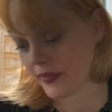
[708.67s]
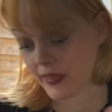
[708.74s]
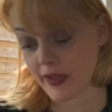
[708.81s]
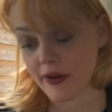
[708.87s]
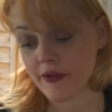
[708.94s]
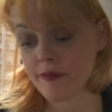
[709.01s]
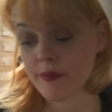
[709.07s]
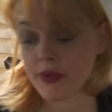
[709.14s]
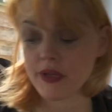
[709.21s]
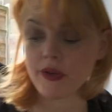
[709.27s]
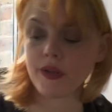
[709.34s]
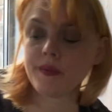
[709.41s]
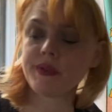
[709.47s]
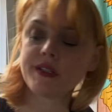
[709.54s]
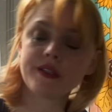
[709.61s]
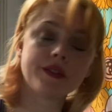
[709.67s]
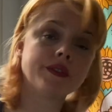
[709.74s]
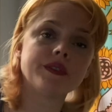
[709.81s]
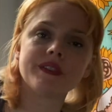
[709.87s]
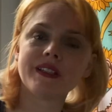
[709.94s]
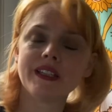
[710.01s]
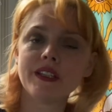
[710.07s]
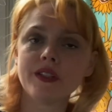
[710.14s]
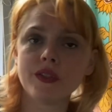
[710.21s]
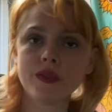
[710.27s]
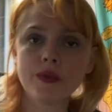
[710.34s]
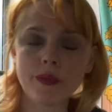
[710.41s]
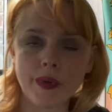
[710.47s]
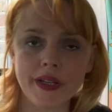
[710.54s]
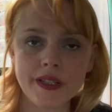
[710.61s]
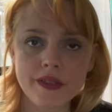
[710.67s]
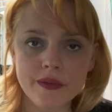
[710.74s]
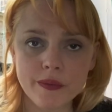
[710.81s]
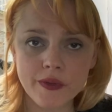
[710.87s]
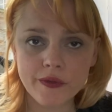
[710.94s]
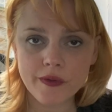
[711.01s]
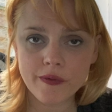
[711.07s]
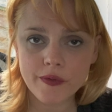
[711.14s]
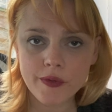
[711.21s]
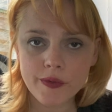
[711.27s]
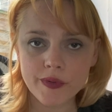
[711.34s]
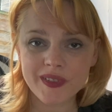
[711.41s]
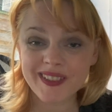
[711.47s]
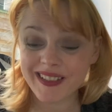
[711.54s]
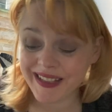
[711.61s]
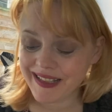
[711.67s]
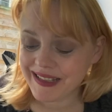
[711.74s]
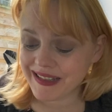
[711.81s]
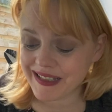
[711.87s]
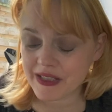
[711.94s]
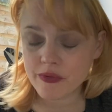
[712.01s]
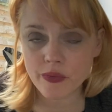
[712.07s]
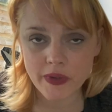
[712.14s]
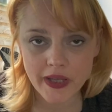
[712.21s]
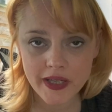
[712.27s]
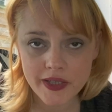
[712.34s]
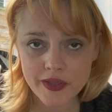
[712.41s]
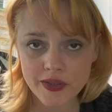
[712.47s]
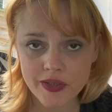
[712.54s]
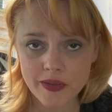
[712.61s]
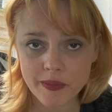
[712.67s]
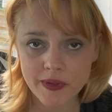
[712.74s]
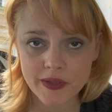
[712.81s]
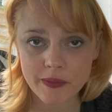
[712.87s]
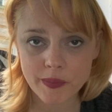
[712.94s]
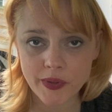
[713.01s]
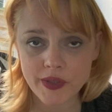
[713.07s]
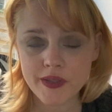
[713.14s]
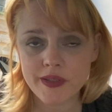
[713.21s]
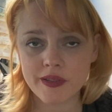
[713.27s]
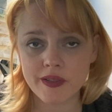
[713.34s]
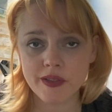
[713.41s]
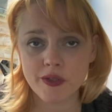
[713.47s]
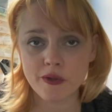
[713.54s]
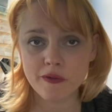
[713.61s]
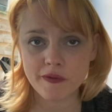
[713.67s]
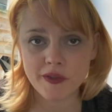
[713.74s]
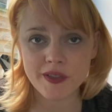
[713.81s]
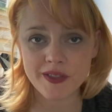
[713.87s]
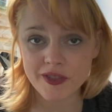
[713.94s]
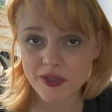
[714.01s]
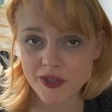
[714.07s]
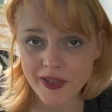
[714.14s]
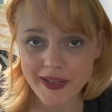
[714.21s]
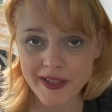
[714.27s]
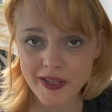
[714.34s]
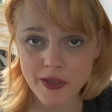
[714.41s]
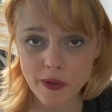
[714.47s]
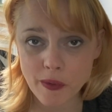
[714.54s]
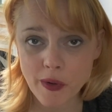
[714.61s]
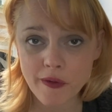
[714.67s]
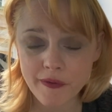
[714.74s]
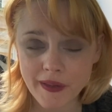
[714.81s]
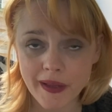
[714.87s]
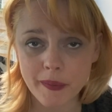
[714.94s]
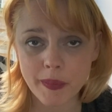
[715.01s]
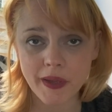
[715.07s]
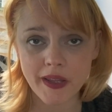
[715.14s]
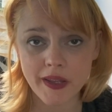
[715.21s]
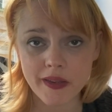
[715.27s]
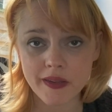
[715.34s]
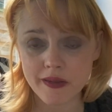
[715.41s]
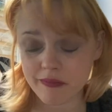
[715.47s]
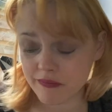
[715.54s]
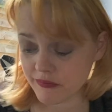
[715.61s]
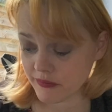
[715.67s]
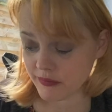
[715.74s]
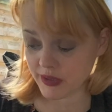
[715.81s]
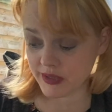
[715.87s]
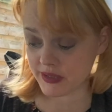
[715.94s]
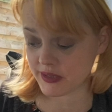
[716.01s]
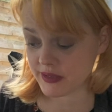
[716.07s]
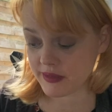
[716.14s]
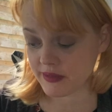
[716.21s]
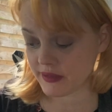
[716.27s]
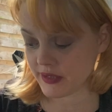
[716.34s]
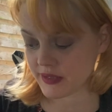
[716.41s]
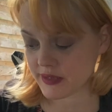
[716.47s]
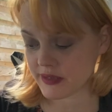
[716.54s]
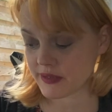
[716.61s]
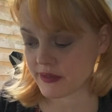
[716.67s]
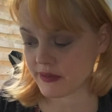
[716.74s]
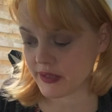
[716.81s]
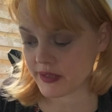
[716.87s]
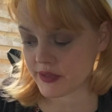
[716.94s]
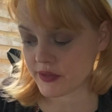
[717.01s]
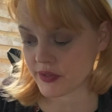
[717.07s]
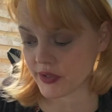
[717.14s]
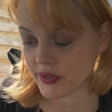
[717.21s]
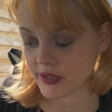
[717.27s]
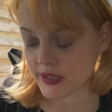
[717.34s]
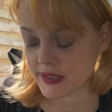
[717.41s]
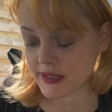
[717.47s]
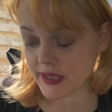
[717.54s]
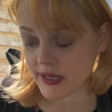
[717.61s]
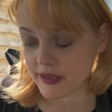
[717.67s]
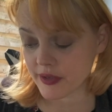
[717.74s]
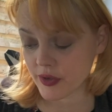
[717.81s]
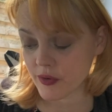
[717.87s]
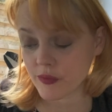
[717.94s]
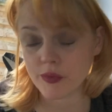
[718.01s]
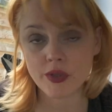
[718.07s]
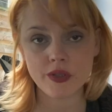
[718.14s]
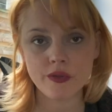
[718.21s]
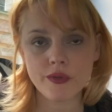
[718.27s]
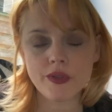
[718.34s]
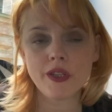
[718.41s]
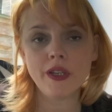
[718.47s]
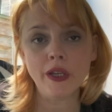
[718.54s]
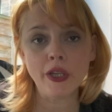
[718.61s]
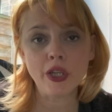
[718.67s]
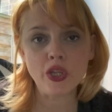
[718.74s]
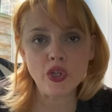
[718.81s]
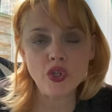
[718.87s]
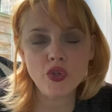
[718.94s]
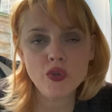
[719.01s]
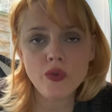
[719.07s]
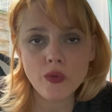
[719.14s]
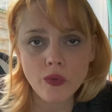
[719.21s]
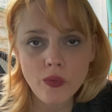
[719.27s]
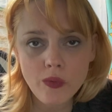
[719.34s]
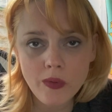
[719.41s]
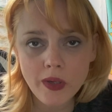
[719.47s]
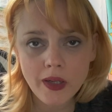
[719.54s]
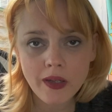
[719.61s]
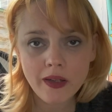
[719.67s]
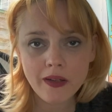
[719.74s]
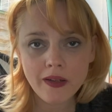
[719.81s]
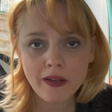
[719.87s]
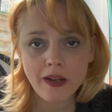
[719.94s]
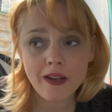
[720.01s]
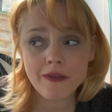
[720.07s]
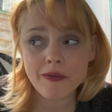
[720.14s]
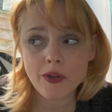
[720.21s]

There have been obstacles in your way to moving forwards. Like this relationship, this person, the universe is shaking you off that path. It's done. It's saying, no, you have